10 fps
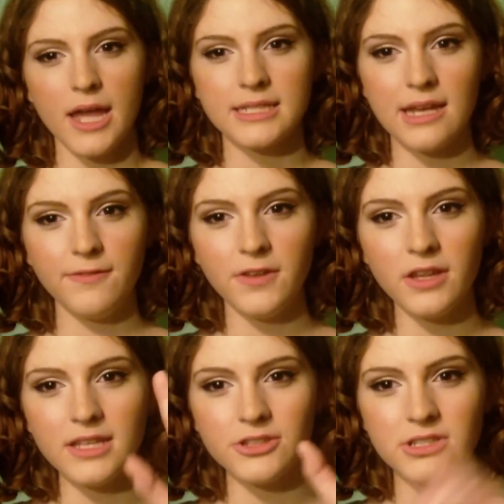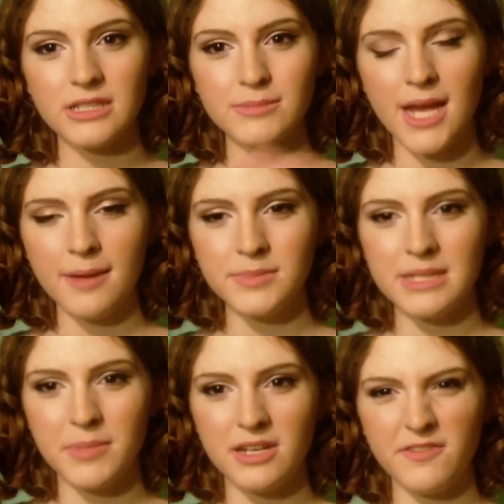is I feel like there's sometimes
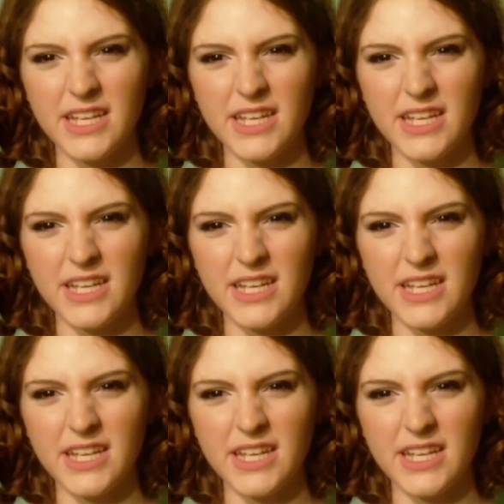a bit of